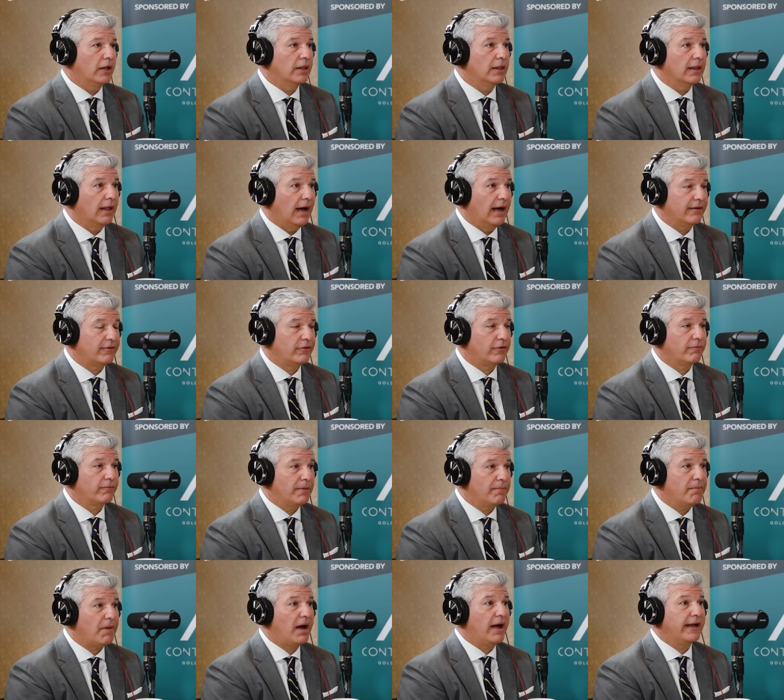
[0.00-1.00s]
a lot to
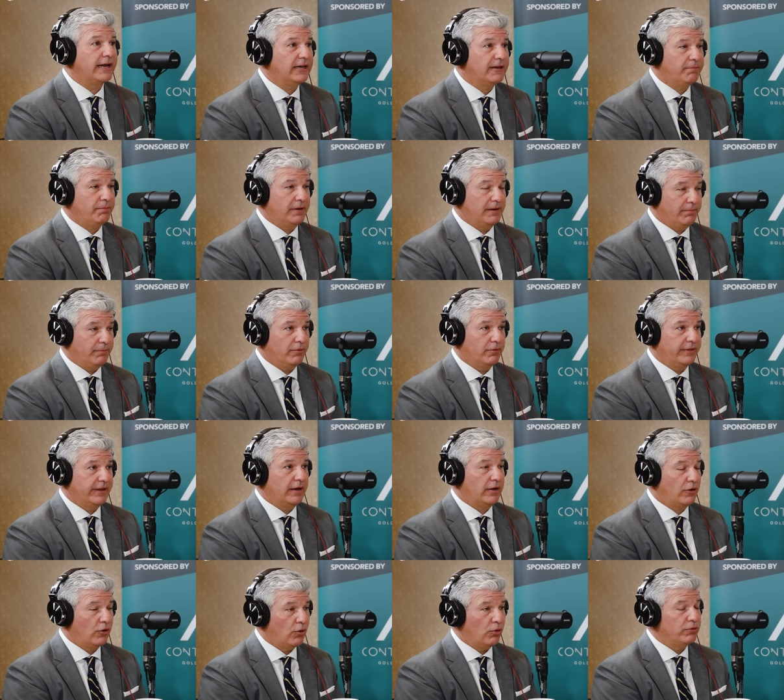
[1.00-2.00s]
remind people
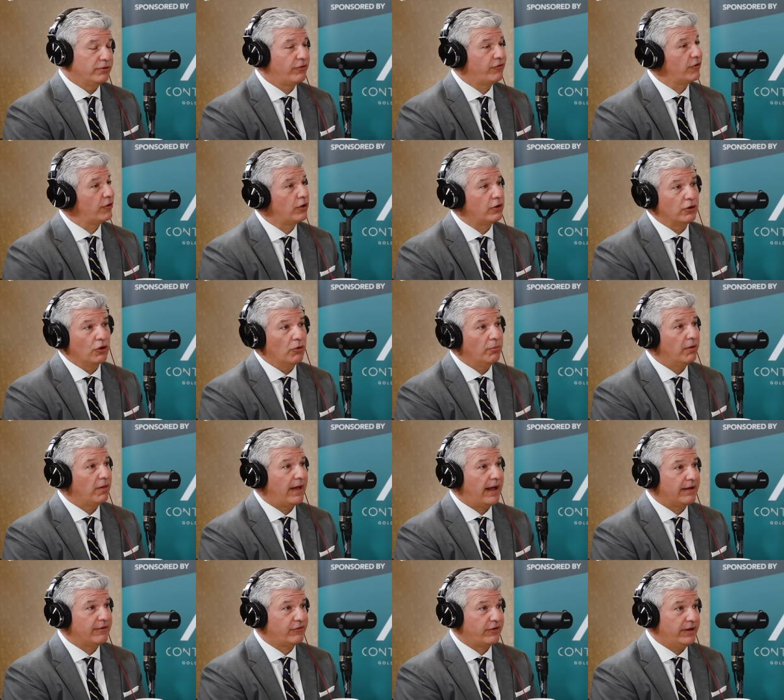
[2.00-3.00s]
that gold is a
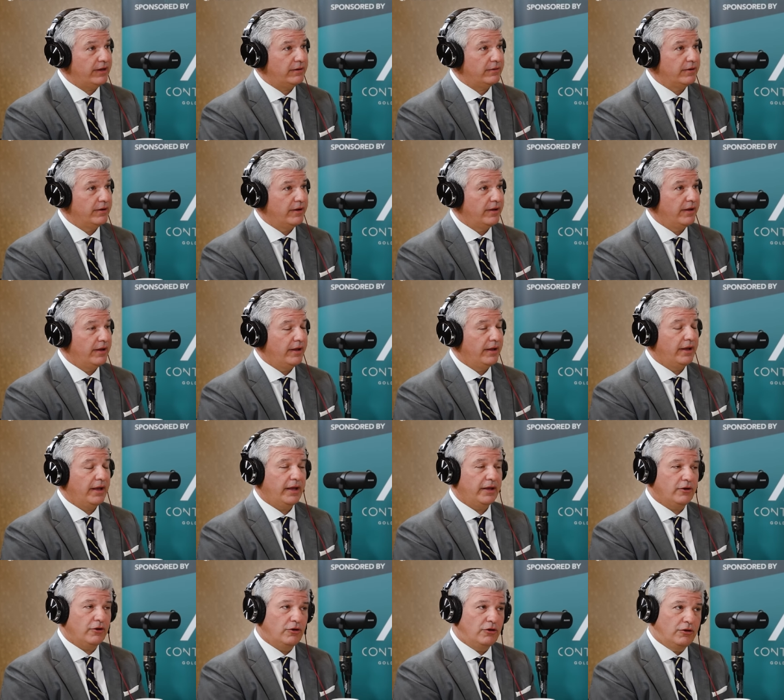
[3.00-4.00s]
global asset.
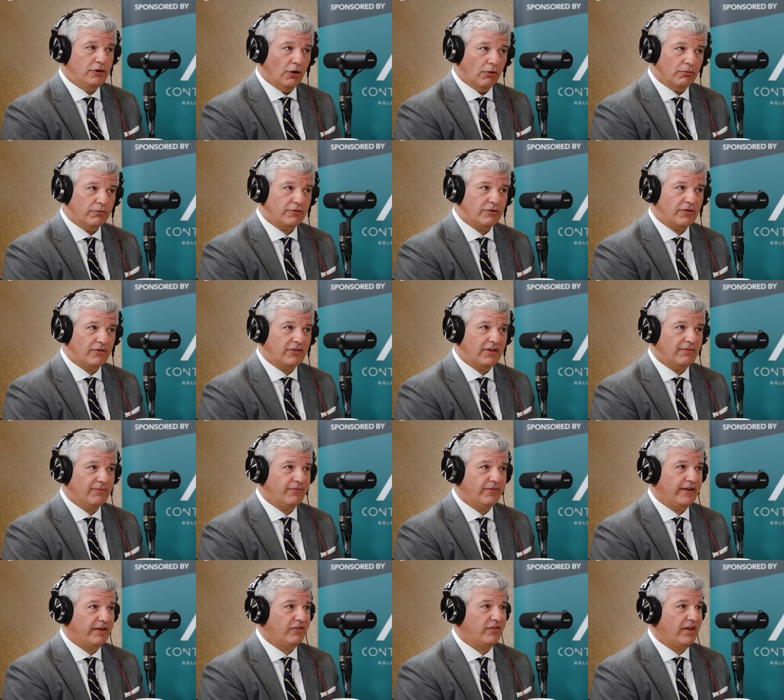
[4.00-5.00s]
And don't just get
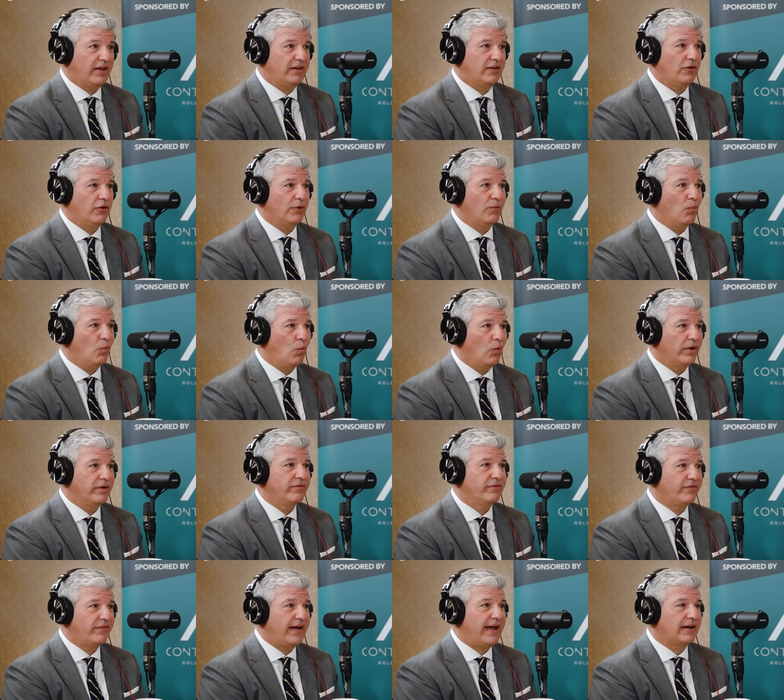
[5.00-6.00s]
fixated on
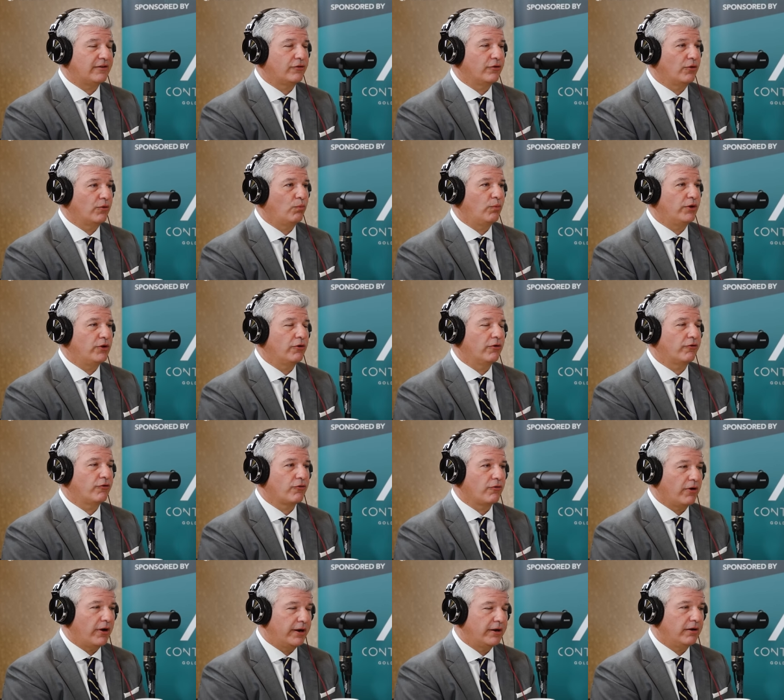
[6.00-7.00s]
one factor when you're
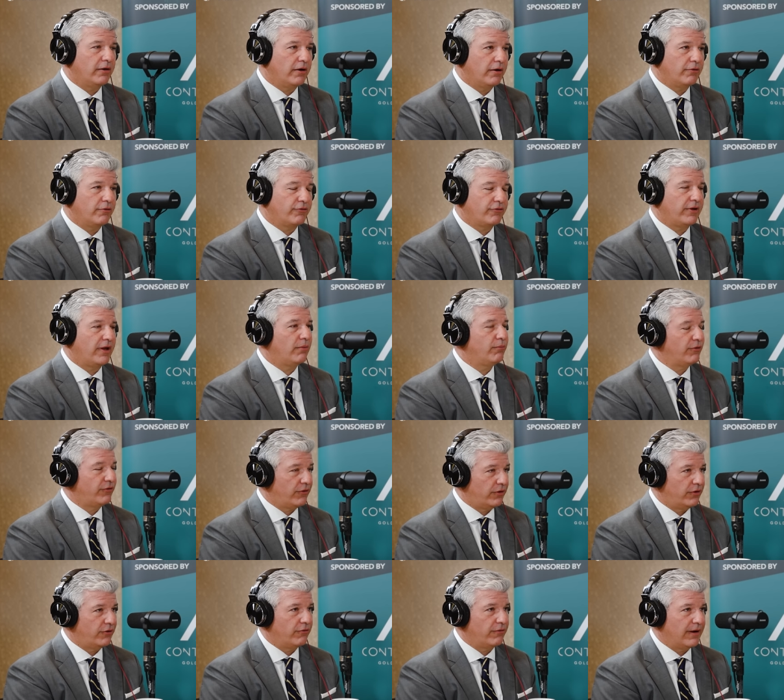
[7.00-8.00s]
trying to understand what's
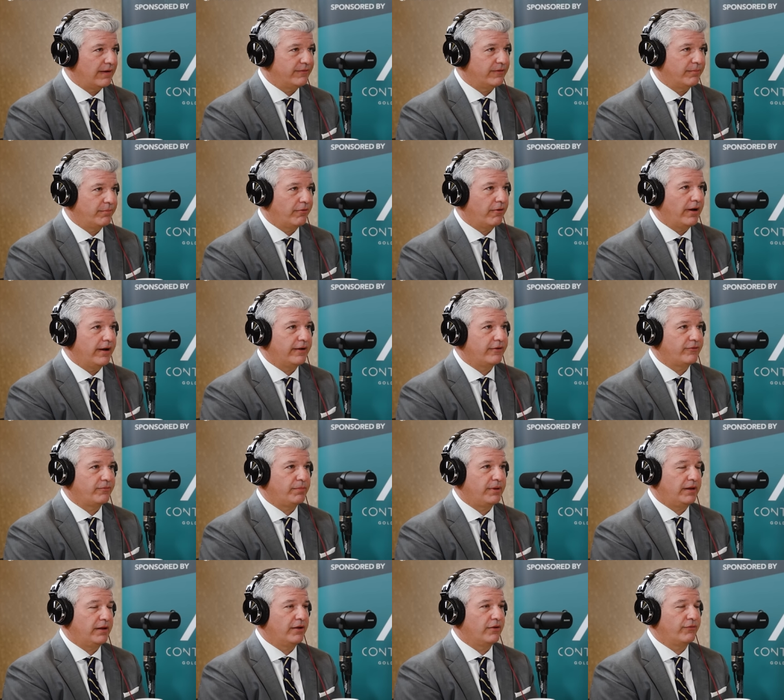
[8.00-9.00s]
going to drive the price.
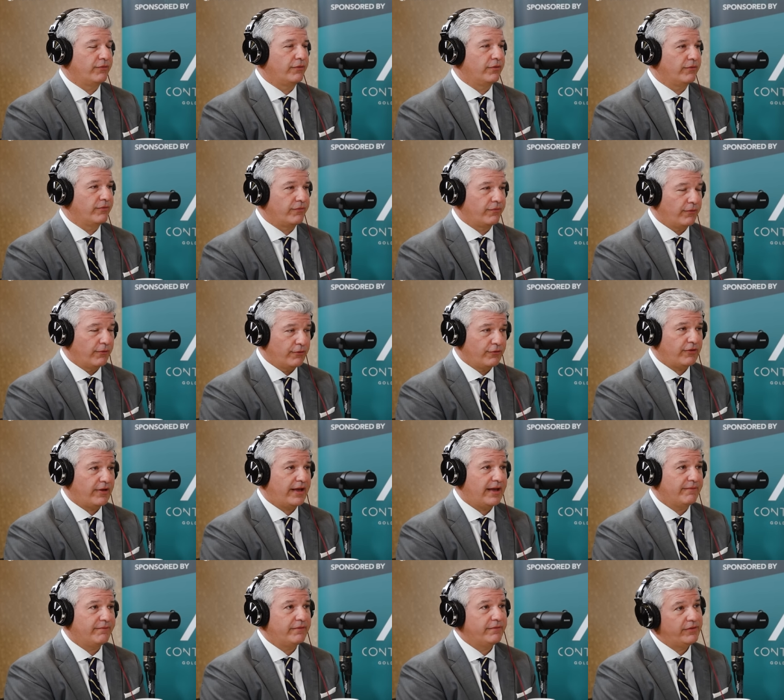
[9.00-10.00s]
Because for the first
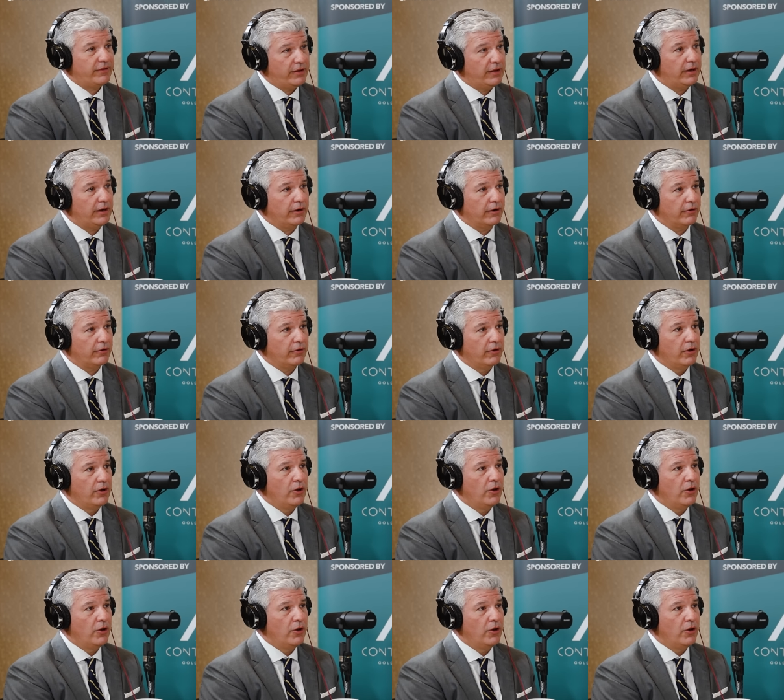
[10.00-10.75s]
half of the year,